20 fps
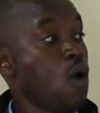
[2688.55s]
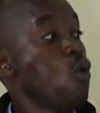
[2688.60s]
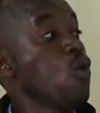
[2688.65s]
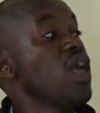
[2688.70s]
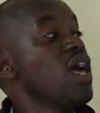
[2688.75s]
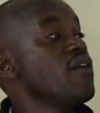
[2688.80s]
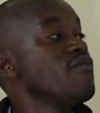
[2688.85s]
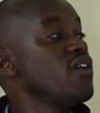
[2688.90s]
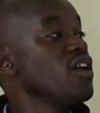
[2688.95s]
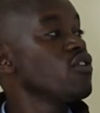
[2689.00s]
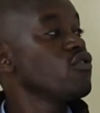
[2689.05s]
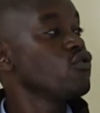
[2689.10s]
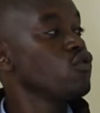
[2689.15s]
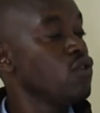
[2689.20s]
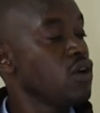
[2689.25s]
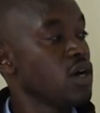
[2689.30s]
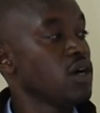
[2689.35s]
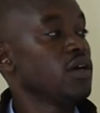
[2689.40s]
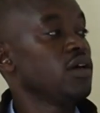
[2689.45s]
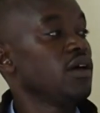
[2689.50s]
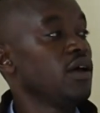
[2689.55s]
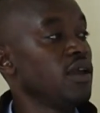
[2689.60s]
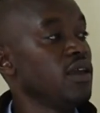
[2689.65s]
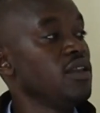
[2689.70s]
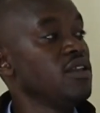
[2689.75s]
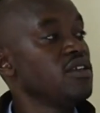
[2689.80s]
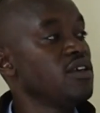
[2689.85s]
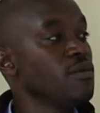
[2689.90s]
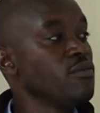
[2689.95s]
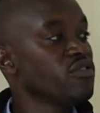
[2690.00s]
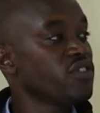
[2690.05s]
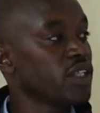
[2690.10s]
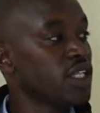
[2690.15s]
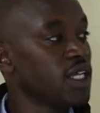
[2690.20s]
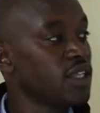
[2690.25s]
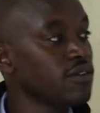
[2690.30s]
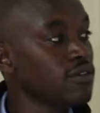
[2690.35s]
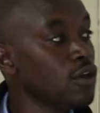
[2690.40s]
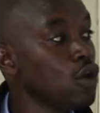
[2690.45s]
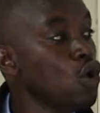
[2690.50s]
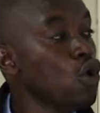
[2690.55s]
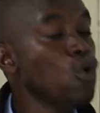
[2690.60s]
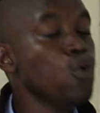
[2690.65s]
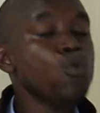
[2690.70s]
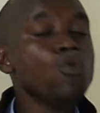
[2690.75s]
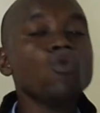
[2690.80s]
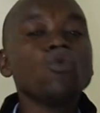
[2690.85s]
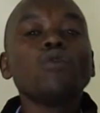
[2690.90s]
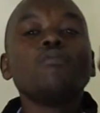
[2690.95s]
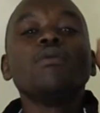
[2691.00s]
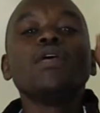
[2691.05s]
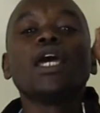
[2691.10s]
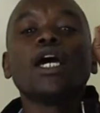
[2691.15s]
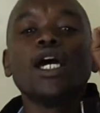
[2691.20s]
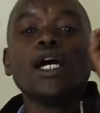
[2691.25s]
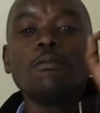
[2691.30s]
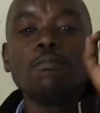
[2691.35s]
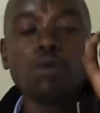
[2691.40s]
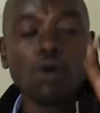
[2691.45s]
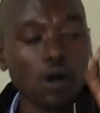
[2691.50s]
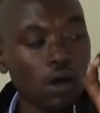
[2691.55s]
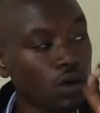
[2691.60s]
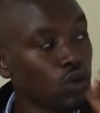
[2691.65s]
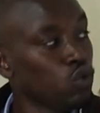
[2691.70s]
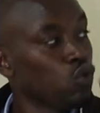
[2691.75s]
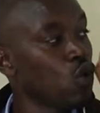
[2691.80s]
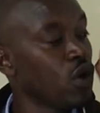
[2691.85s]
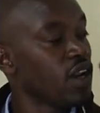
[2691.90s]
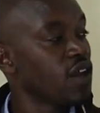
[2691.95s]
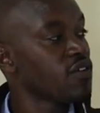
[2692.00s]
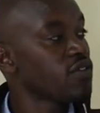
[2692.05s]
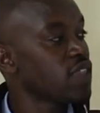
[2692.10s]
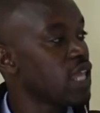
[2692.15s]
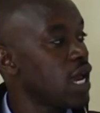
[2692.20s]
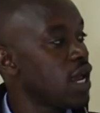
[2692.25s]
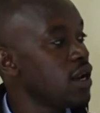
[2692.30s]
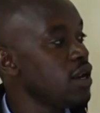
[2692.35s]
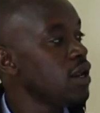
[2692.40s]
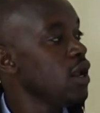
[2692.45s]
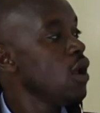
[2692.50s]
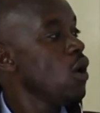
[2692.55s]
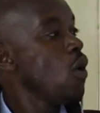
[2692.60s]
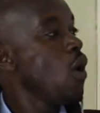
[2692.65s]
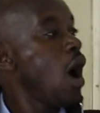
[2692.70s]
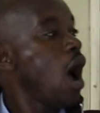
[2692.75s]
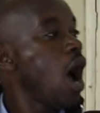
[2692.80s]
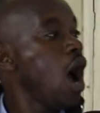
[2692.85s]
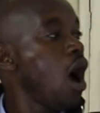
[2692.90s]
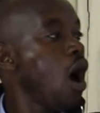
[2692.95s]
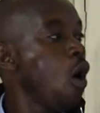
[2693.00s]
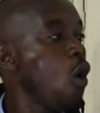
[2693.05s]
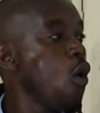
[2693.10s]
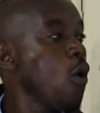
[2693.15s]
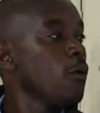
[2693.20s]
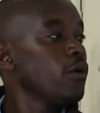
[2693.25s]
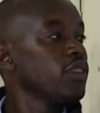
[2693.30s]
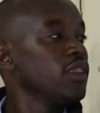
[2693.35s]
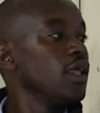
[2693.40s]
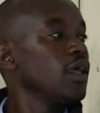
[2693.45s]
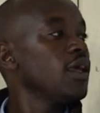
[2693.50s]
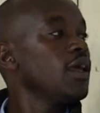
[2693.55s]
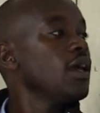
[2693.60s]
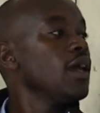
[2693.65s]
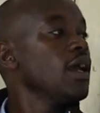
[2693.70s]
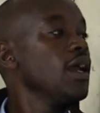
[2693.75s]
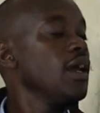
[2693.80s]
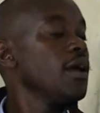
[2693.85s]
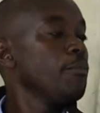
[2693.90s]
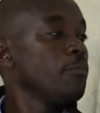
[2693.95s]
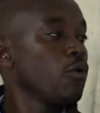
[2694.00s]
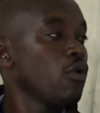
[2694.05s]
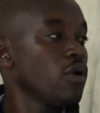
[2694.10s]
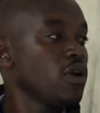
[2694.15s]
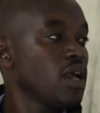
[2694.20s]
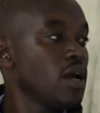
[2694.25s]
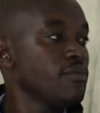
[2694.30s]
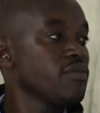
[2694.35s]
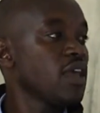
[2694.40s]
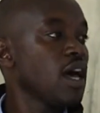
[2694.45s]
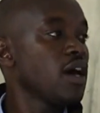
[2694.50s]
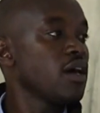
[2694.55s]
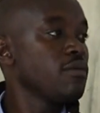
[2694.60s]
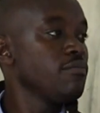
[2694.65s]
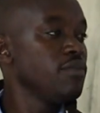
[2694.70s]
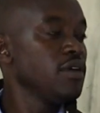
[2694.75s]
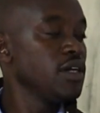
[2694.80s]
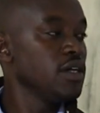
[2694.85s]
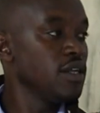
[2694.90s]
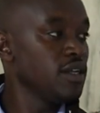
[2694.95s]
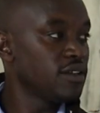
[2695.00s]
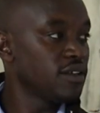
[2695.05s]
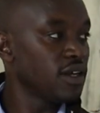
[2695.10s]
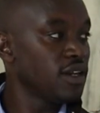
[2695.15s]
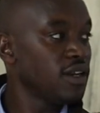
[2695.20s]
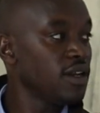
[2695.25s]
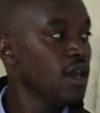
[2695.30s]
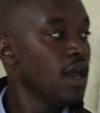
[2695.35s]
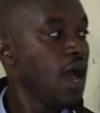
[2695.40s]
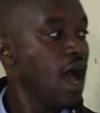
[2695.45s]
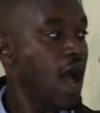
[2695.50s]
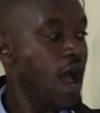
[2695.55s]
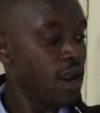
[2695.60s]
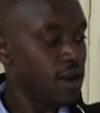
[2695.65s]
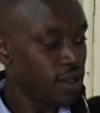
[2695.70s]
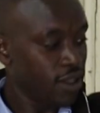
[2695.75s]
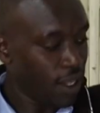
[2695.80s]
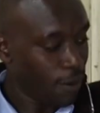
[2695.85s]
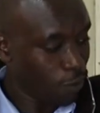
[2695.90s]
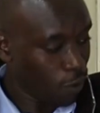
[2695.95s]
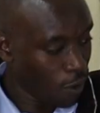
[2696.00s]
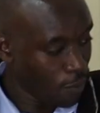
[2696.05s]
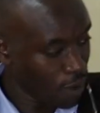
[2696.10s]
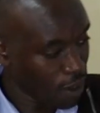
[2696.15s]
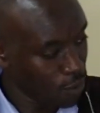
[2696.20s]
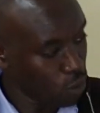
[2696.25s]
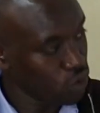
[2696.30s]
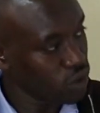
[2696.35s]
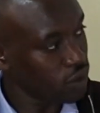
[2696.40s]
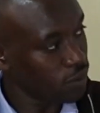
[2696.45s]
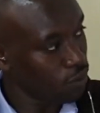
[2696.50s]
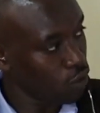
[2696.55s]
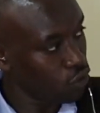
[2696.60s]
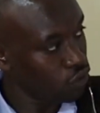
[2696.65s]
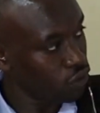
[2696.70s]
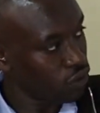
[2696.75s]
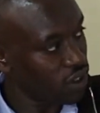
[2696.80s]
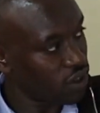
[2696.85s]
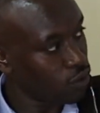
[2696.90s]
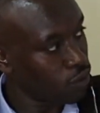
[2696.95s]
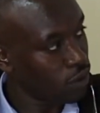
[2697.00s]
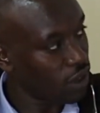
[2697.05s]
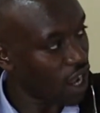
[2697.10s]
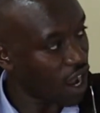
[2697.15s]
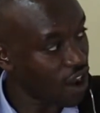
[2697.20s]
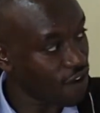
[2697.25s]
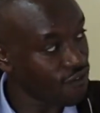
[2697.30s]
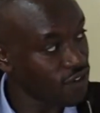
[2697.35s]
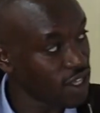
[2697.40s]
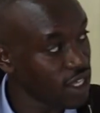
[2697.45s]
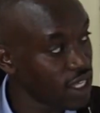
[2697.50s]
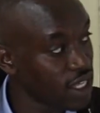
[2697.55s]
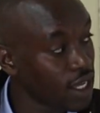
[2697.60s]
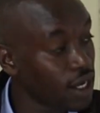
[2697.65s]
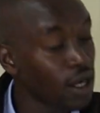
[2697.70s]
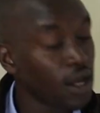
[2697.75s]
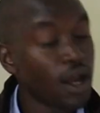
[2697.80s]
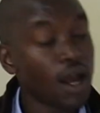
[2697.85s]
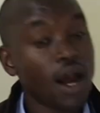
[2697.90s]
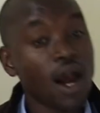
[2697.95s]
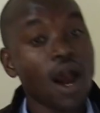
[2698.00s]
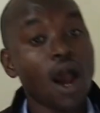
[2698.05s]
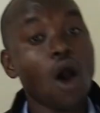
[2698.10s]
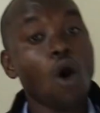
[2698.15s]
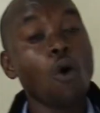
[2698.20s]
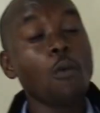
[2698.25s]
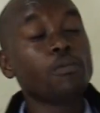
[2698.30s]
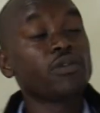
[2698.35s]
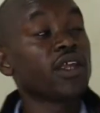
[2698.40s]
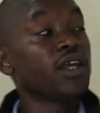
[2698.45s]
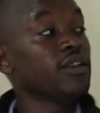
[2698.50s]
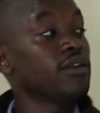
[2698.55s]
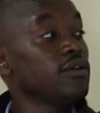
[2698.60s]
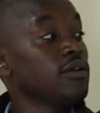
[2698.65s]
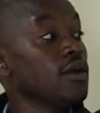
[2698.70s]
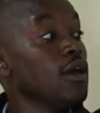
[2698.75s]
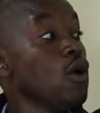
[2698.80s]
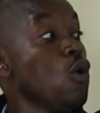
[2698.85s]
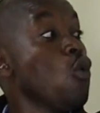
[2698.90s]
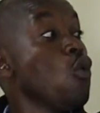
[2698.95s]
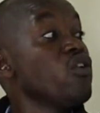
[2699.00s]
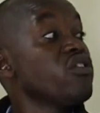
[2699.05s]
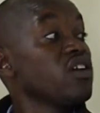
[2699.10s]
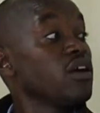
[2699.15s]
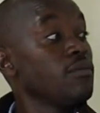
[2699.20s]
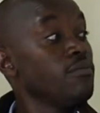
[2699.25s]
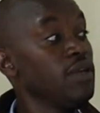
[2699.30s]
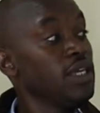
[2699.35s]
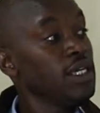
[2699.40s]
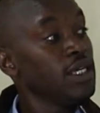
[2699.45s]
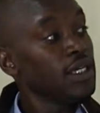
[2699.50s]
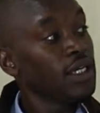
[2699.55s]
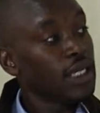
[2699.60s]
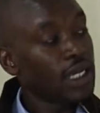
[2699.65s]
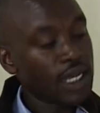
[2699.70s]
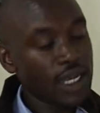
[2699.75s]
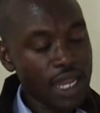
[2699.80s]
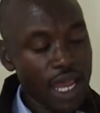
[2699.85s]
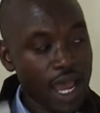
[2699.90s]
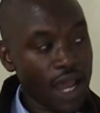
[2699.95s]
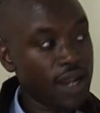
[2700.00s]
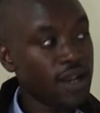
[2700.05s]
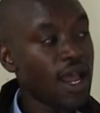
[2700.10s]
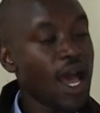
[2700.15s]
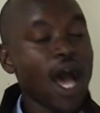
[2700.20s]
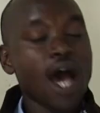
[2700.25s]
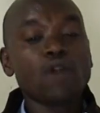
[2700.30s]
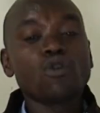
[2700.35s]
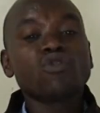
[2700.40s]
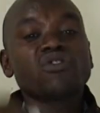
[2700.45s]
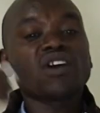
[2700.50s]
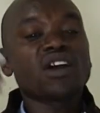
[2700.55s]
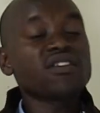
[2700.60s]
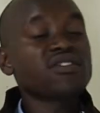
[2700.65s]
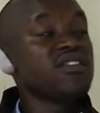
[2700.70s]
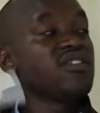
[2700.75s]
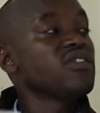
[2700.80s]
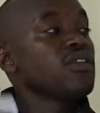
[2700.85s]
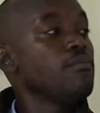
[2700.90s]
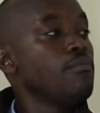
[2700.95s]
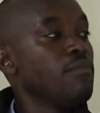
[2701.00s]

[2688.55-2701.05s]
we are very sure in JEMSHAH that you will be able to understand how the programs are being written, and the problem which most students will be having here, I hope that we shall be done and we shall assist